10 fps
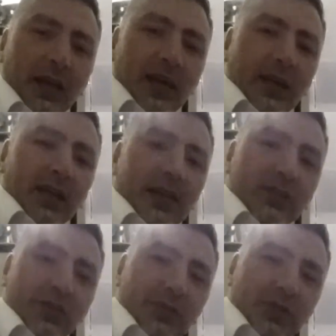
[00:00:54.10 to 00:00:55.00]
a
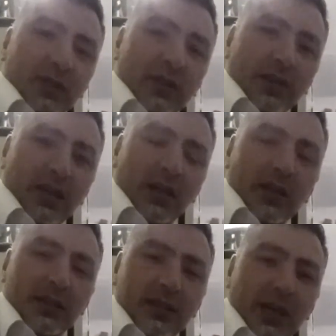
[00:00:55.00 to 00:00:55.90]
Egyptian
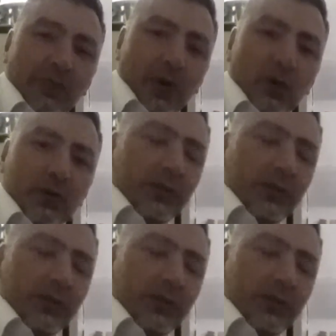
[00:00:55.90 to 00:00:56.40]
type bowl.